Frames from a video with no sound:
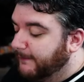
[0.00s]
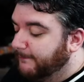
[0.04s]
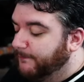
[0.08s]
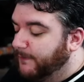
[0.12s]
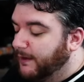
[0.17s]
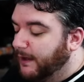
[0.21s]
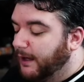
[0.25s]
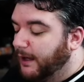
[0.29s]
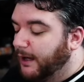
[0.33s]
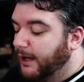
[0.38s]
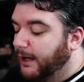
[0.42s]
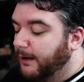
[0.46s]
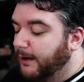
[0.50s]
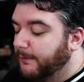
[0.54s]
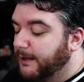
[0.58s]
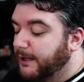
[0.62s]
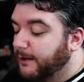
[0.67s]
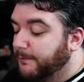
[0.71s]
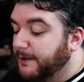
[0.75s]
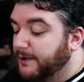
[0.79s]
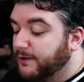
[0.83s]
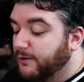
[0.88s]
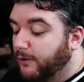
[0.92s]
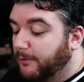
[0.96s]
it can
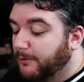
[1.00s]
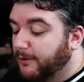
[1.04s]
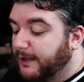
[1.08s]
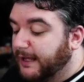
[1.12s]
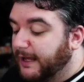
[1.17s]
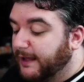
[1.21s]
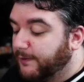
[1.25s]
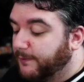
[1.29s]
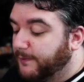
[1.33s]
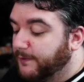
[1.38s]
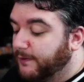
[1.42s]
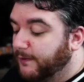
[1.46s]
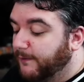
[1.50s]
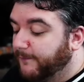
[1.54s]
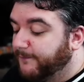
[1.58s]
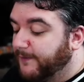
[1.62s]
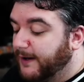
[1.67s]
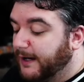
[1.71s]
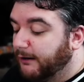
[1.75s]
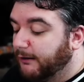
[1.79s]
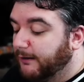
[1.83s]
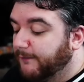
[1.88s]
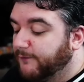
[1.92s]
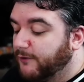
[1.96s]
be normal cast with 2
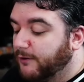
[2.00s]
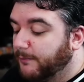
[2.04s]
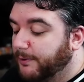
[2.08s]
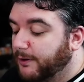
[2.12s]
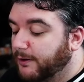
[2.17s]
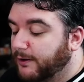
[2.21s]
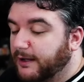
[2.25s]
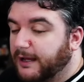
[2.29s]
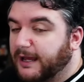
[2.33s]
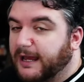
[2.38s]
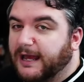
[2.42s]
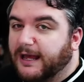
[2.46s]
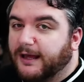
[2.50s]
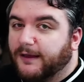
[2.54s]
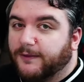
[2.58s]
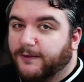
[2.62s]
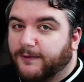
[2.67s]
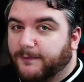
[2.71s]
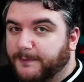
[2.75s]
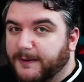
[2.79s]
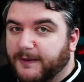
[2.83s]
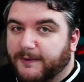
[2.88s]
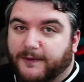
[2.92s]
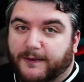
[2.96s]
fire if your opponent
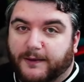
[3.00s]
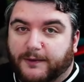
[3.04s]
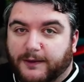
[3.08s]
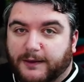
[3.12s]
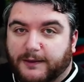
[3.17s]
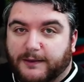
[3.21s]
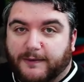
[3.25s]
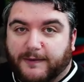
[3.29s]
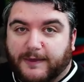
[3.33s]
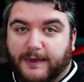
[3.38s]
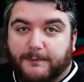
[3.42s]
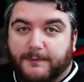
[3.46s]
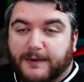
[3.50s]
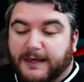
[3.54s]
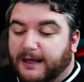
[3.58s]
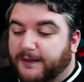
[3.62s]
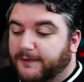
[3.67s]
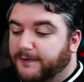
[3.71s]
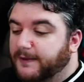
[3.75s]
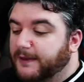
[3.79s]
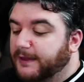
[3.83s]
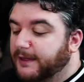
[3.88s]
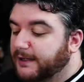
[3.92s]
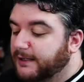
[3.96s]
has basically the same
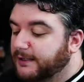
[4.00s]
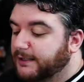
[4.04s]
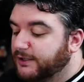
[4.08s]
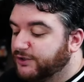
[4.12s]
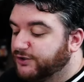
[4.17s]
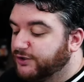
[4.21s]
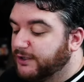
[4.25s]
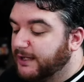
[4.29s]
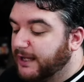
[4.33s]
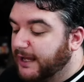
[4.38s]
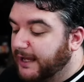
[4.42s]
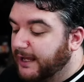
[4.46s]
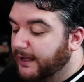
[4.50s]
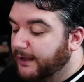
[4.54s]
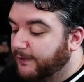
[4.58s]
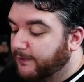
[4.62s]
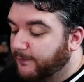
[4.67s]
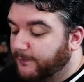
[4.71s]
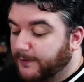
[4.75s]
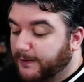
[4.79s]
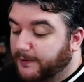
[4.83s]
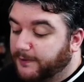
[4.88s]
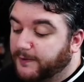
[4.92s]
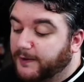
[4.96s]
casting condition
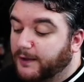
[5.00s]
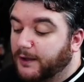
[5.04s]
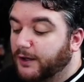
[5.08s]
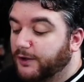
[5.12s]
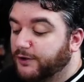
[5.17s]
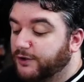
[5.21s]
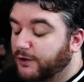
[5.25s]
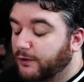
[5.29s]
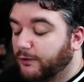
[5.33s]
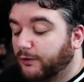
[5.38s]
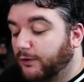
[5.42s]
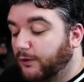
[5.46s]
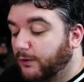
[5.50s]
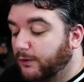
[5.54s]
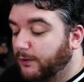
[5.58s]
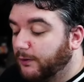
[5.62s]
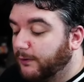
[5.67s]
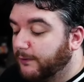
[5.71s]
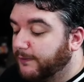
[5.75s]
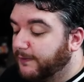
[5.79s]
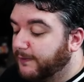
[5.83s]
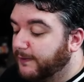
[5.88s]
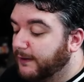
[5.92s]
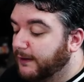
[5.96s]
as resting on your
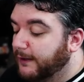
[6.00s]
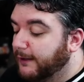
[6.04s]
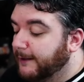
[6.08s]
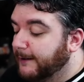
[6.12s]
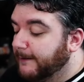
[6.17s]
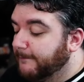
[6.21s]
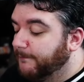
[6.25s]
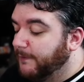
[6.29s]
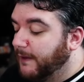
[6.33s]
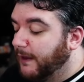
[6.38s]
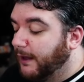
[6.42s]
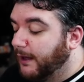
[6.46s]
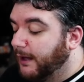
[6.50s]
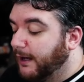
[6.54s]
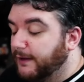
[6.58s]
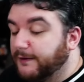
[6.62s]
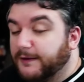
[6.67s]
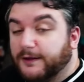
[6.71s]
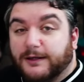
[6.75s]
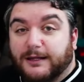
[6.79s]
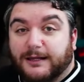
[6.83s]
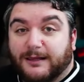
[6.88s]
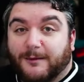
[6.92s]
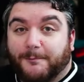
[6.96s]
laurels. And
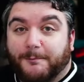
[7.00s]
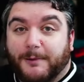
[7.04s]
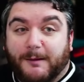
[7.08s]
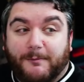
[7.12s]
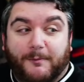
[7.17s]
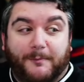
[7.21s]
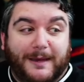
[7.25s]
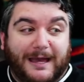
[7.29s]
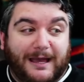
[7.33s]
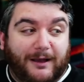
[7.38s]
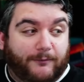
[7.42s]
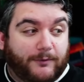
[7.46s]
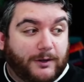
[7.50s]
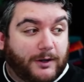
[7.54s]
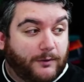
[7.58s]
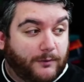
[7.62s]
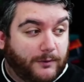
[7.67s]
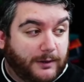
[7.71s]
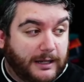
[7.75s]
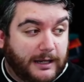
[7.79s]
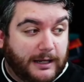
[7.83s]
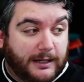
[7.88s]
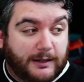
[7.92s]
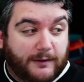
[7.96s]
then you get to pop a back row,
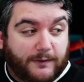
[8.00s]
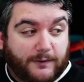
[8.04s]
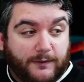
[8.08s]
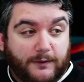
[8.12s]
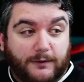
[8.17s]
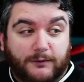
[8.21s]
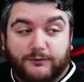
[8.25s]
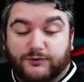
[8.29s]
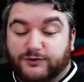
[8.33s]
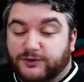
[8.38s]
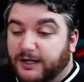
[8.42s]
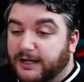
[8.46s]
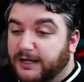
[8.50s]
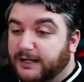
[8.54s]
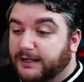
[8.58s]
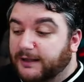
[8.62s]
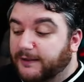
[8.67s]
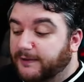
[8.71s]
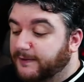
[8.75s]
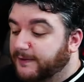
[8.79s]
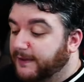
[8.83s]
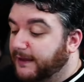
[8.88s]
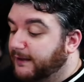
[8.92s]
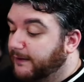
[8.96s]
and he's huge, and
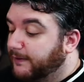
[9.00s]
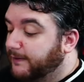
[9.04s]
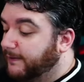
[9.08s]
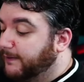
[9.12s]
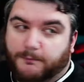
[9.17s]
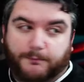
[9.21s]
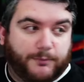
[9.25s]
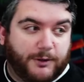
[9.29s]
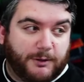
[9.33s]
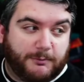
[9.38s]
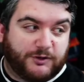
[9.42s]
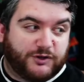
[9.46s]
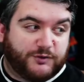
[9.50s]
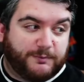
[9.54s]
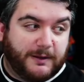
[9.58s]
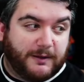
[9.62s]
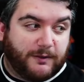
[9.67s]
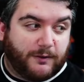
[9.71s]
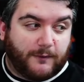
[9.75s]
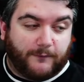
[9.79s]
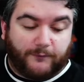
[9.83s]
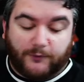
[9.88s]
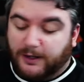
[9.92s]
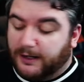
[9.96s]
he's 6. Pretty much
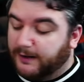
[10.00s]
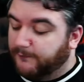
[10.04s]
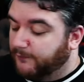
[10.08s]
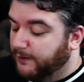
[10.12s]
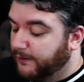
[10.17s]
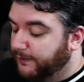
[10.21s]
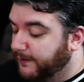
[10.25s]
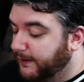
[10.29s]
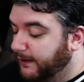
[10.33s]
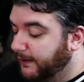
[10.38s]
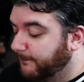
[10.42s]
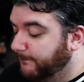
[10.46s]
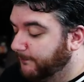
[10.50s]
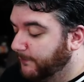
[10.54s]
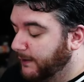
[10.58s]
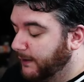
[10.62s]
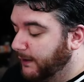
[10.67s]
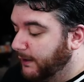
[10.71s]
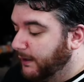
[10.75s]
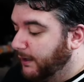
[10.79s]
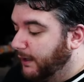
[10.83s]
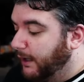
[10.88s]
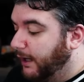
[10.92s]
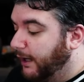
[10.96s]
beats over everything.
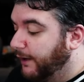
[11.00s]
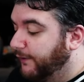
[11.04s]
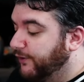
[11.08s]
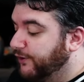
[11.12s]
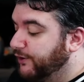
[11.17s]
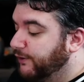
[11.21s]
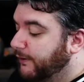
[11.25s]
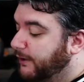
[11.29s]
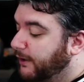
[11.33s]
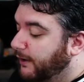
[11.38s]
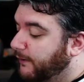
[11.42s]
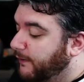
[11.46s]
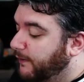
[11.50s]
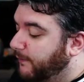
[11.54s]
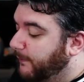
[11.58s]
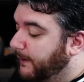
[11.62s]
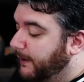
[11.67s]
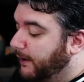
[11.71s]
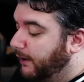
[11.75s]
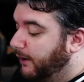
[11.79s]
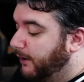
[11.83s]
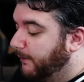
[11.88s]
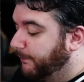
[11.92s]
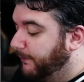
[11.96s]
Other new cards,
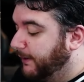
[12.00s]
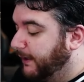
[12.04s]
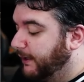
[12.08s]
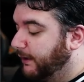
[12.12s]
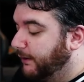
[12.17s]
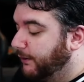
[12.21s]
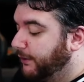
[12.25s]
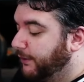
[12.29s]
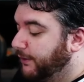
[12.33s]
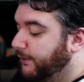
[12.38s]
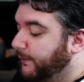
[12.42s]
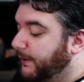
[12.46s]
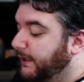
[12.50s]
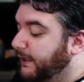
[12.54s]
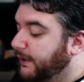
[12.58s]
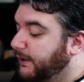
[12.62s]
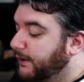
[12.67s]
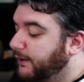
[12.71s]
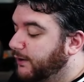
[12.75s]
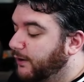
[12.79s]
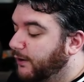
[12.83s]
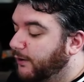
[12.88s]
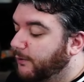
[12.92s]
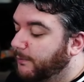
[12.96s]
we are playing 3
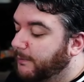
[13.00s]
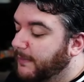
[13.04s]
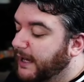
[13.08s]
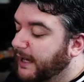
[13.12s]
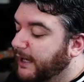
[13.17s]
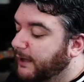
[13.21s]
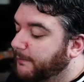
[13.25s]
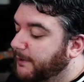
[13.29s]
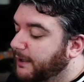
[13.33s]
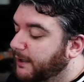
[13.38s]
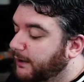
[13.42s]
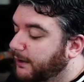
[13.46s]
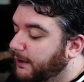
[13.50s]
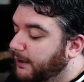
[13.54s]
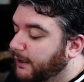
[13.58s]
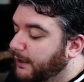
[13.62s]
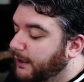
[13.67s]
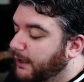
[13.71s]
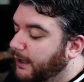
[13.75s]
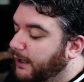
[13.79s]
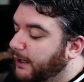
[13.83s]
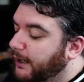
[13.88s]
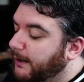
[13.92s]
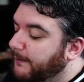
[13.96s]
Co-Magma.
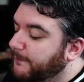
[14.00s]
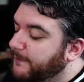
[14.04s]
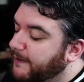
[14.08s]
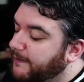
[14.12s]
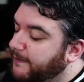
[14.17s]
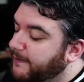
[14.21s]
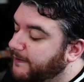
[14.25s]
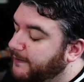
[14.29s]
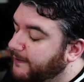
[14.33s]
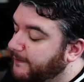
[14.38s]
This is the